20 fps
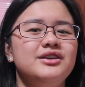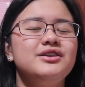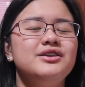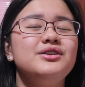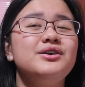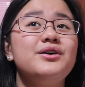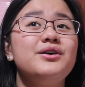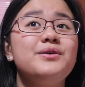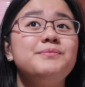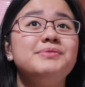you
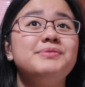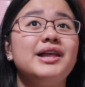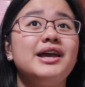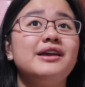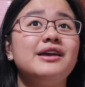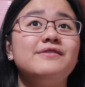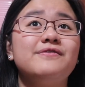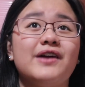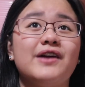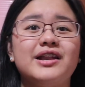know,
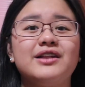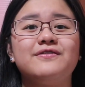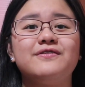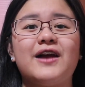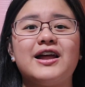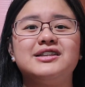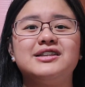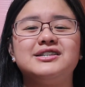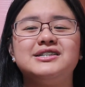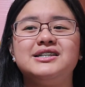play Final
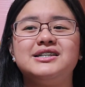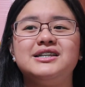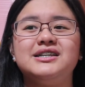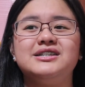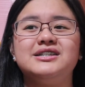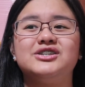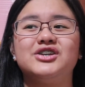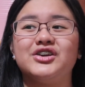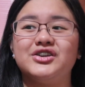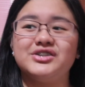
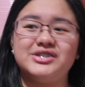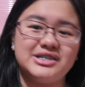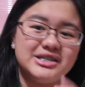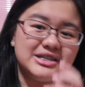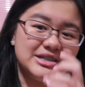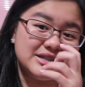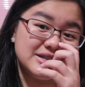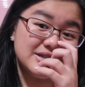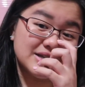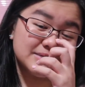Fantasy
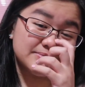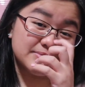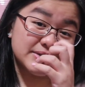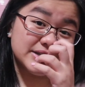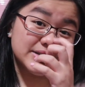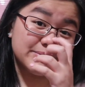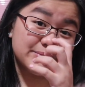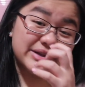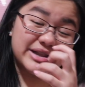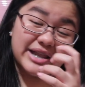13,
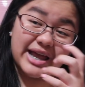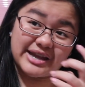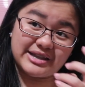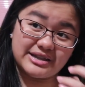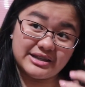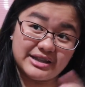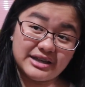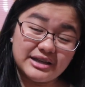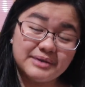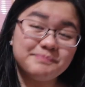especially with
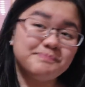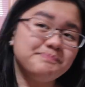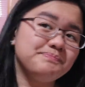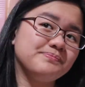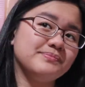Lightning. Yeah.